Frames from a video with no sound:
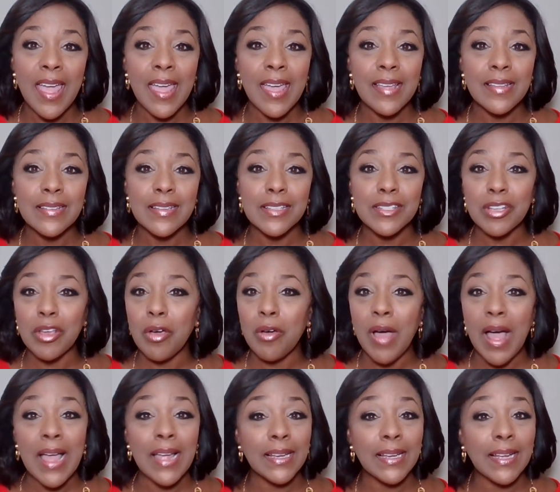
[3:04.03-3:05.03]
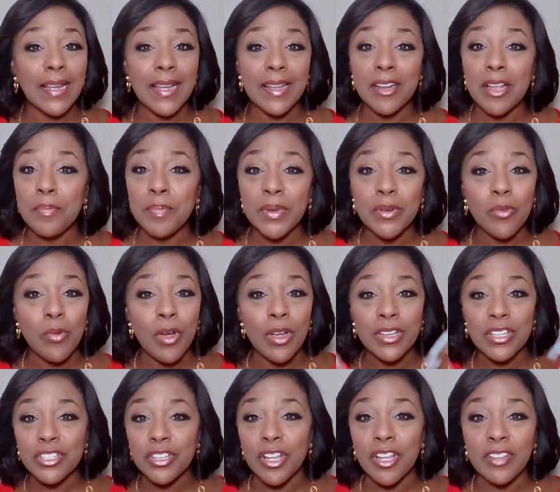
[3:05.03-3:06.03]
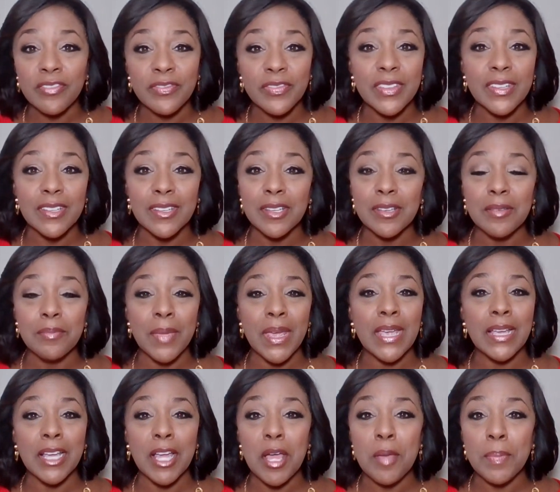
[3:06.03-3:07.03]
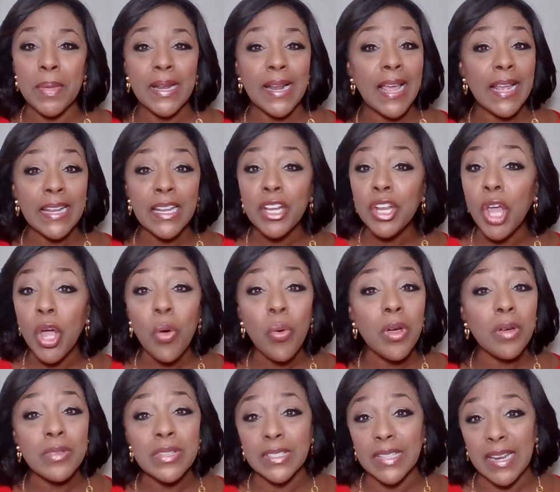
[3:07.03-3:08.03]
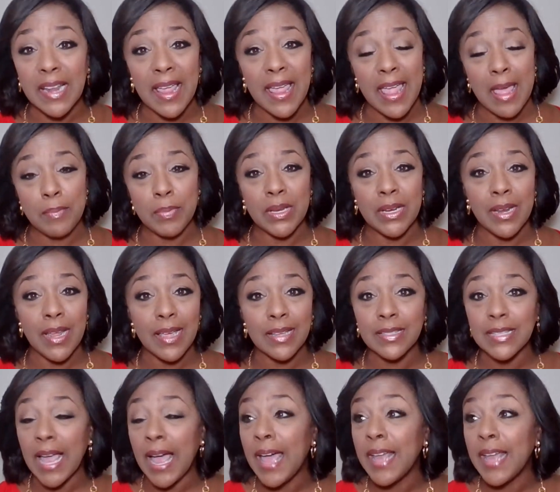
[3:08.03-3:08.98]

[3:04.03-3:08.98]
And so wow. I got up and washed off the makeup, and I didn't know what was going to happen next.